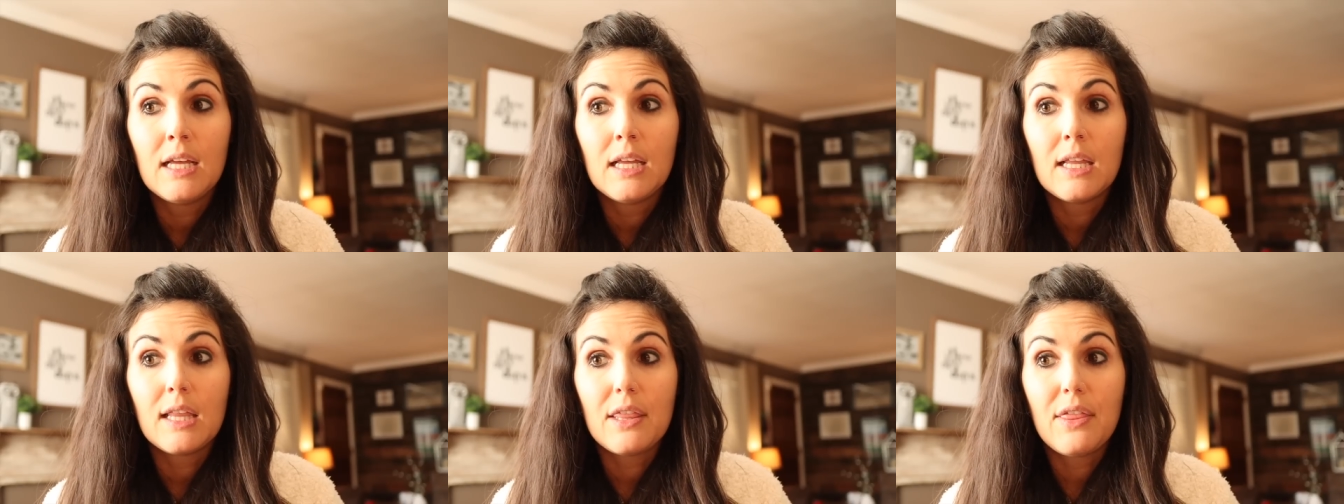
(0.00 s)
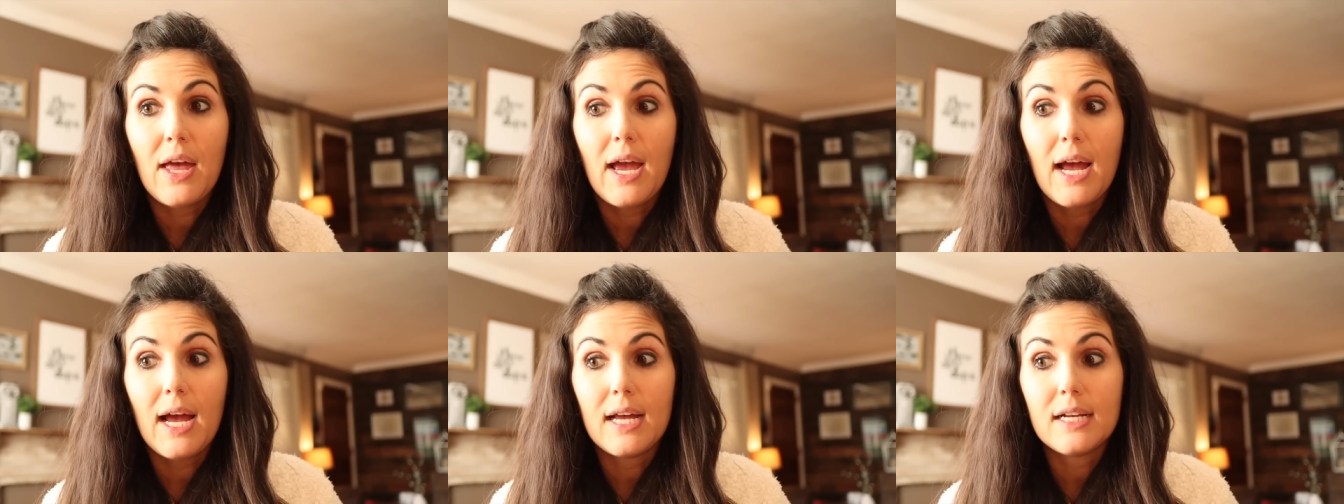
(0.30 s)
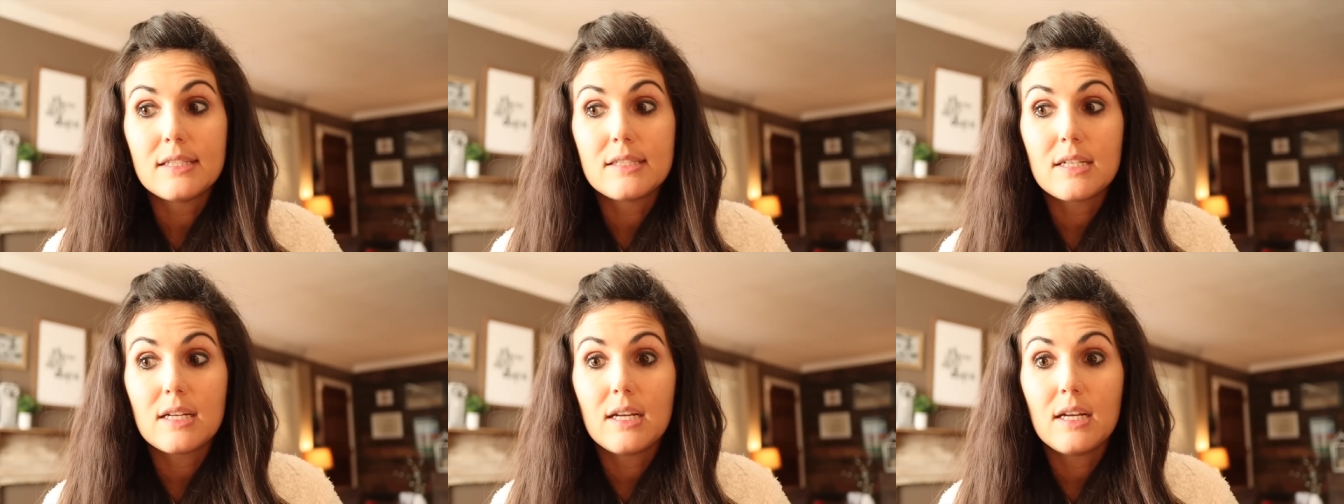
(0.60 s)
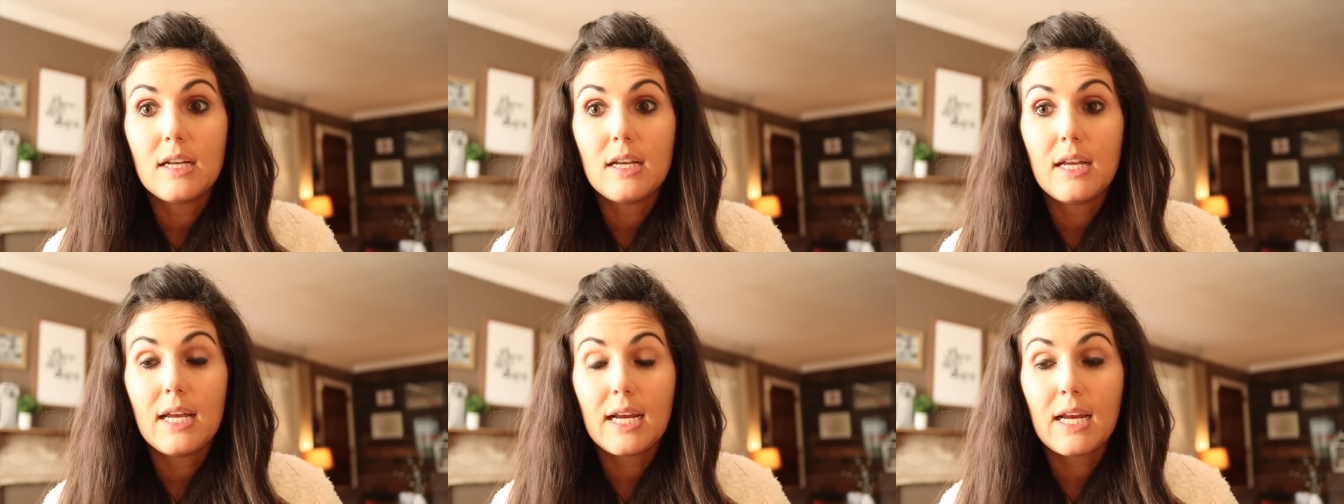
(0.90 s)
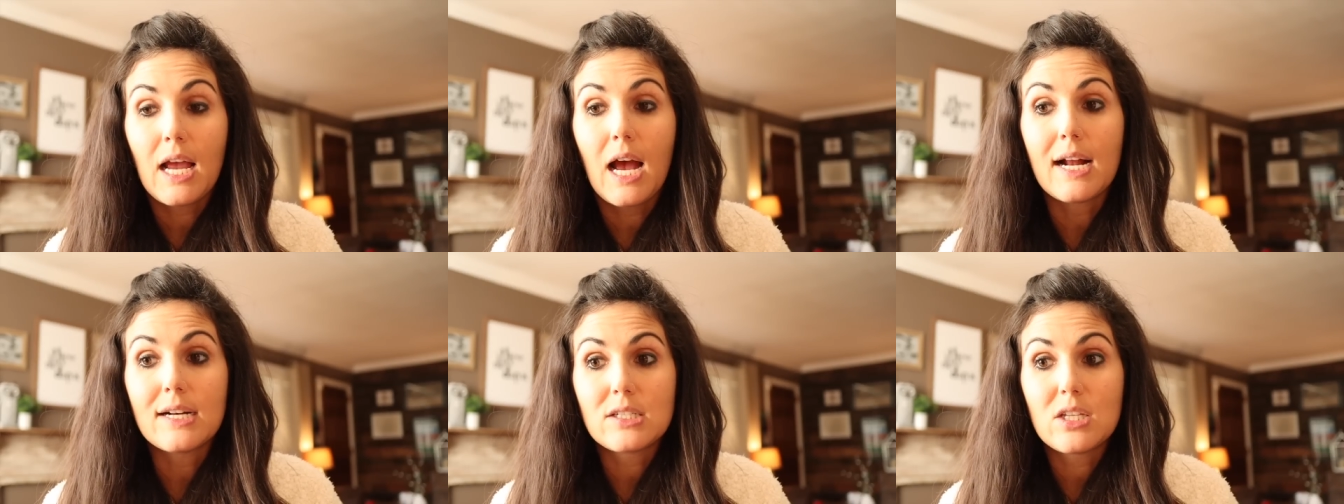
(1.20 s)
that it
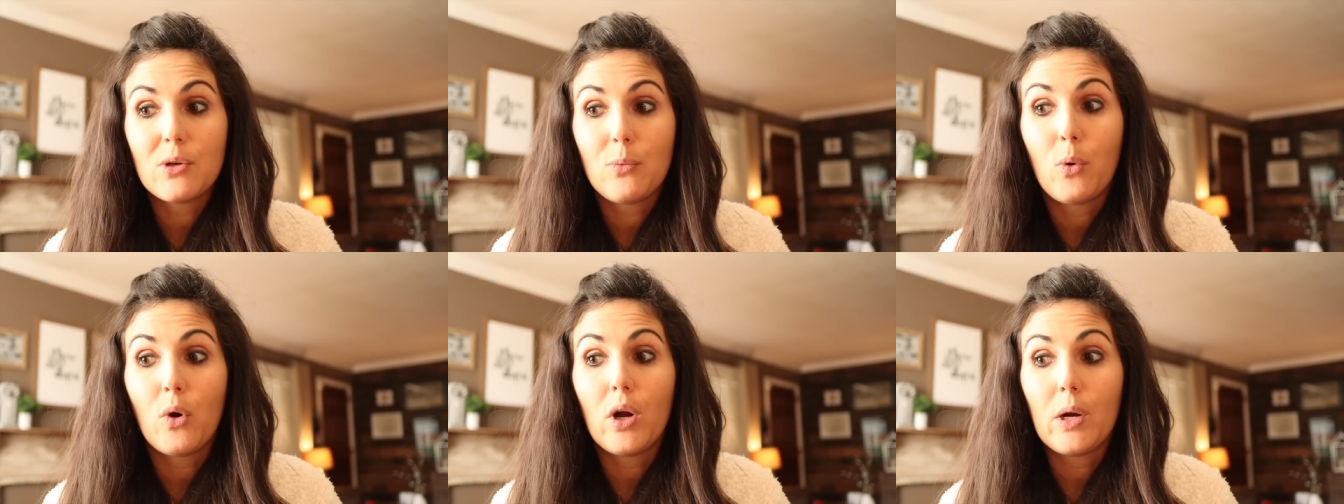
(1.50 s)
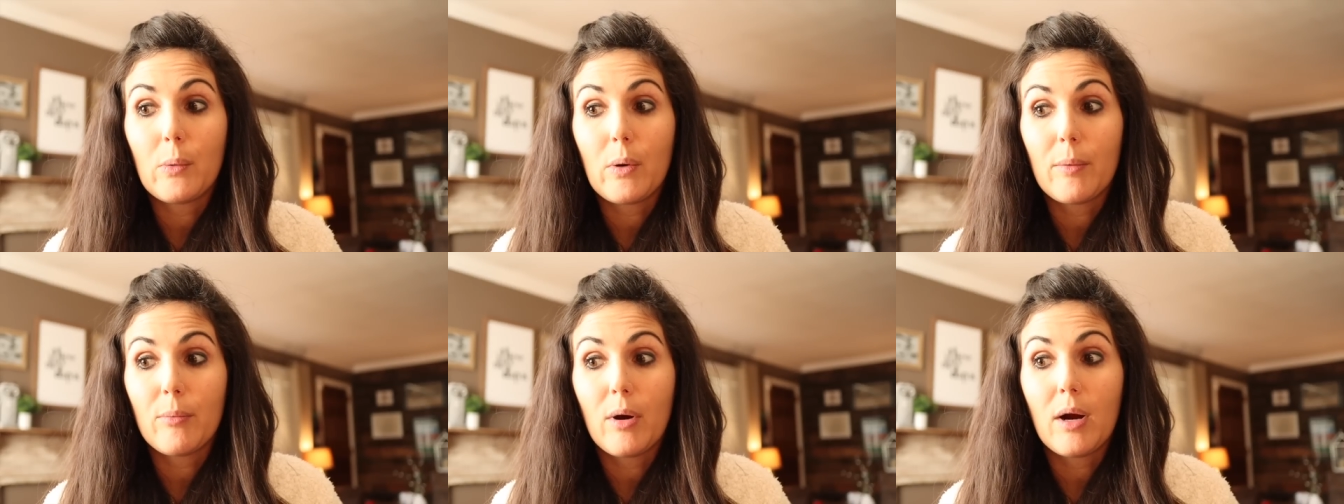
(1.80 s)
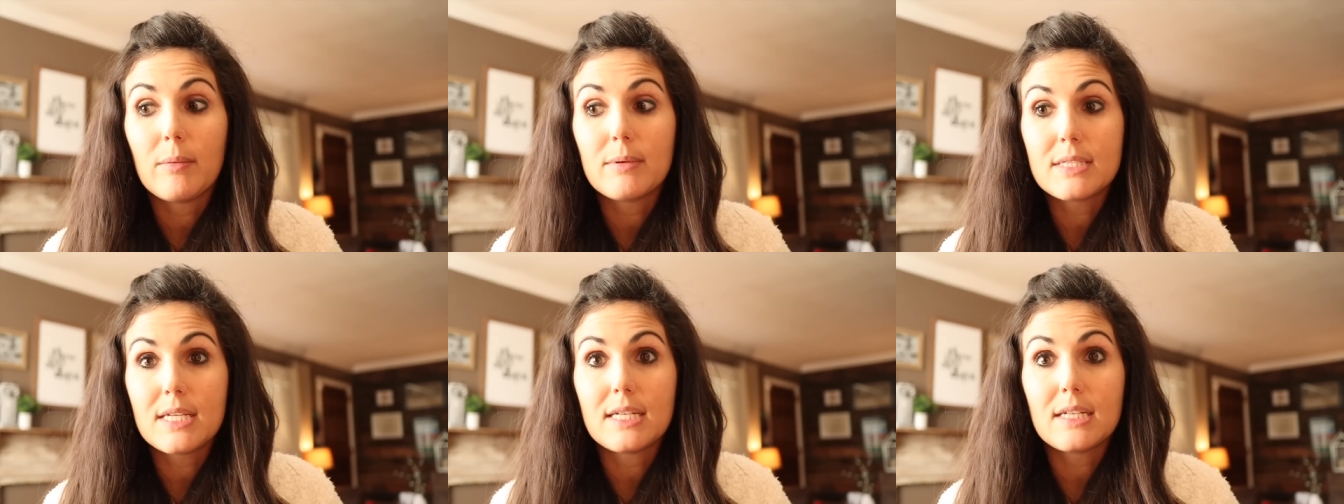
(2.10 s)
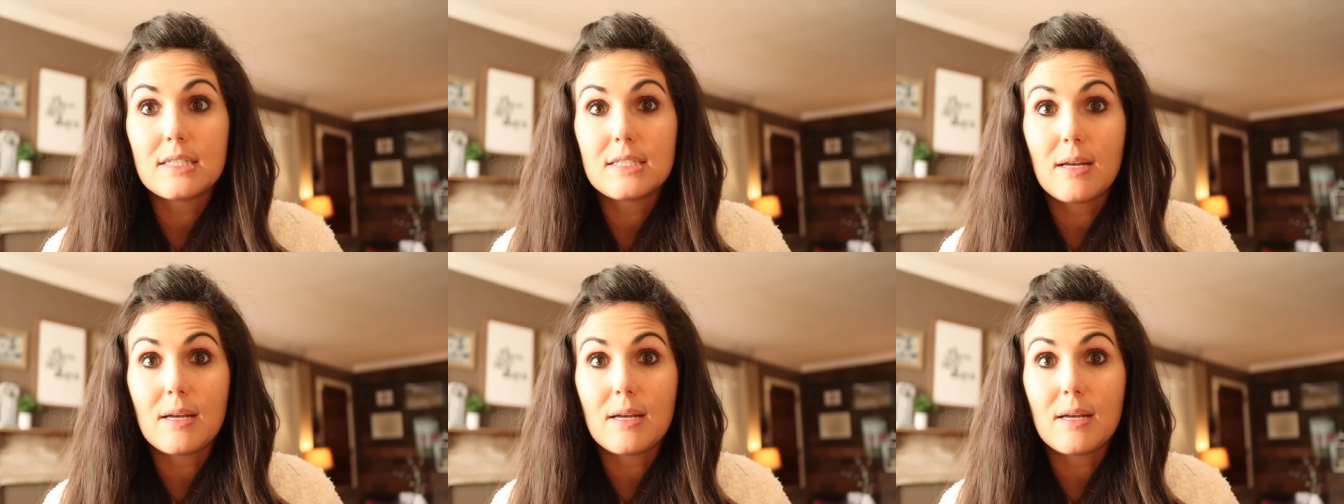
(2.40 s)
got to the point where Brett was like,